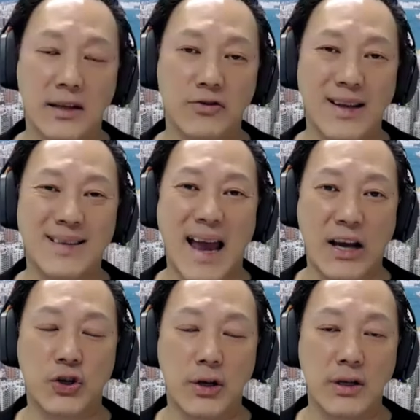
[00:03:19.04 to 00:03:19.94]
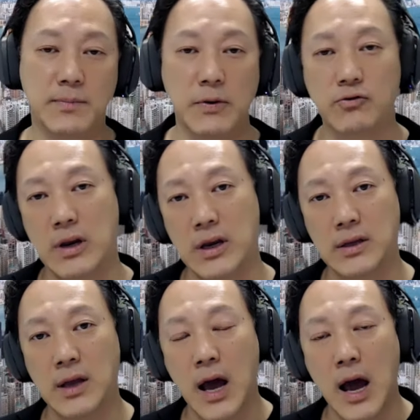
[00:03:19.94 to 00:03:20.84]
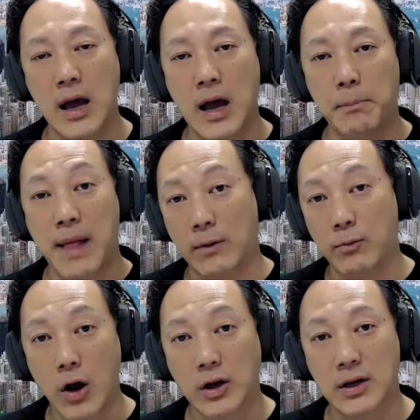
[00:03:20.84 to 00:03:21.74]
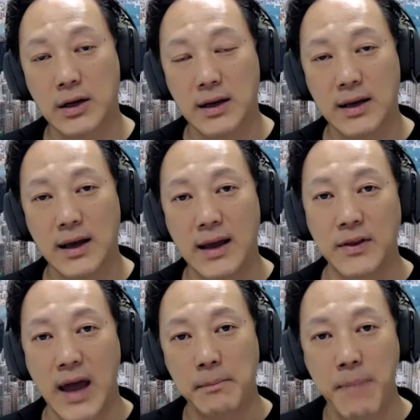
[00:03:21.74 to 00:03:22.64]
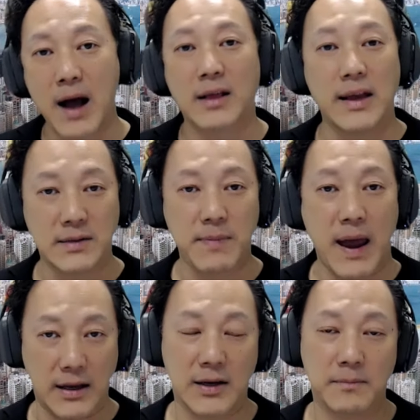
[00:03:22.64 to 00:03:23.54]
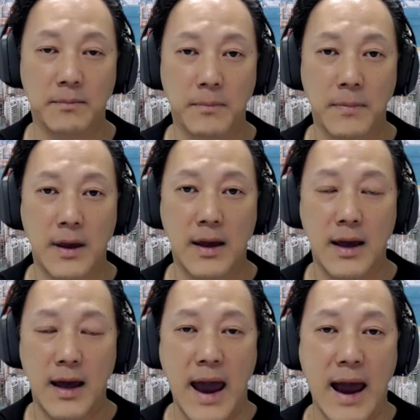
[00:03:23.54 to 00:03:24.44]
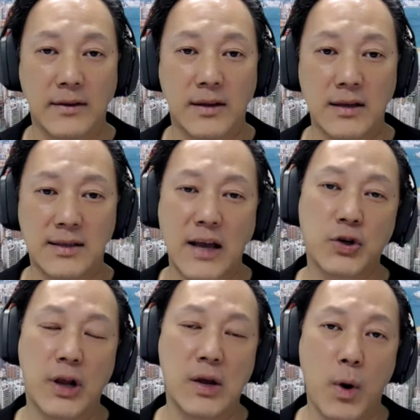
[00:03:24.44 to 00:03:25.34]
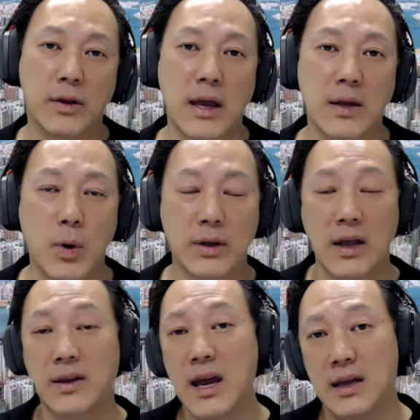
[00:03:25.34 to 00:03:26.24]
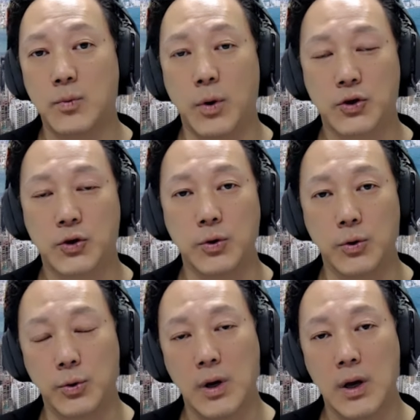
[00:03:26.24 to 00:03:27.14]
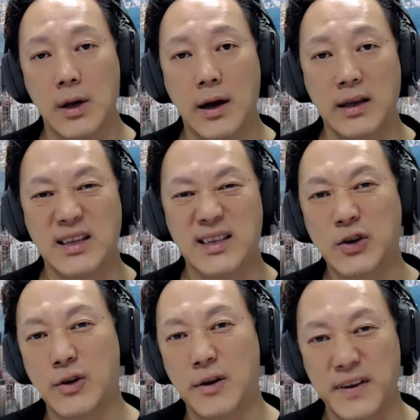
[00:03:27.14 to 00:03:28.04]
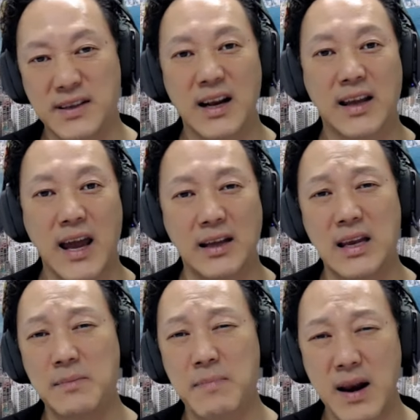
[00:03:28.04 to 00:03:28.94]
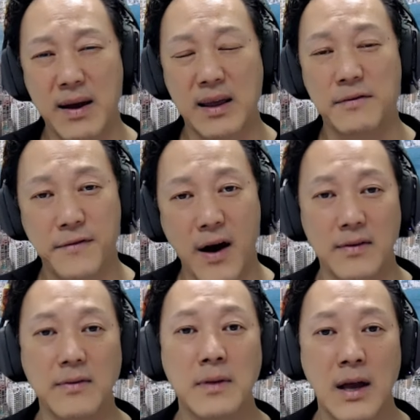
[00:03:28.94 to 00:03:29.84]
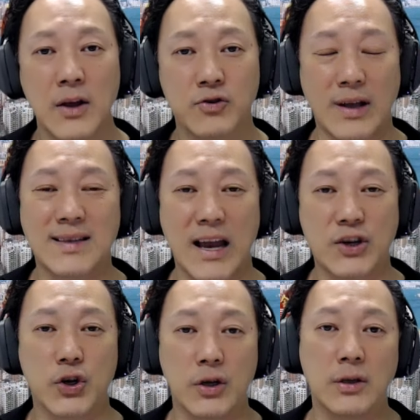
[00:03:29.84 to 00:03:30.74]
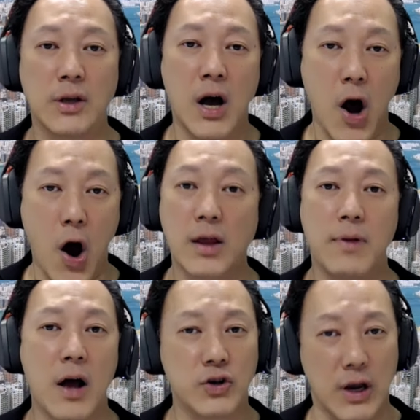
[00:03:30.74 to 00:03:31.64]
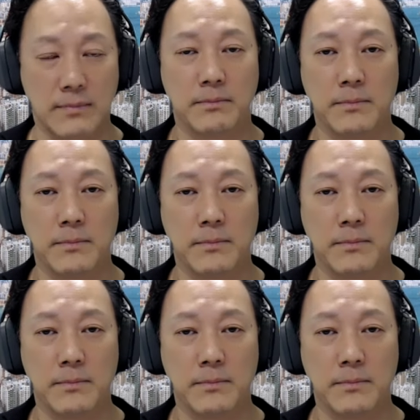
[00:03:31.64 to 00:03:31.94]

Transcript: the transactions between uh, BlackRock and then Barclays Bank. And essentially, what they what they did was to uh, essentially facilitate the money market fund transaction on the blockchain.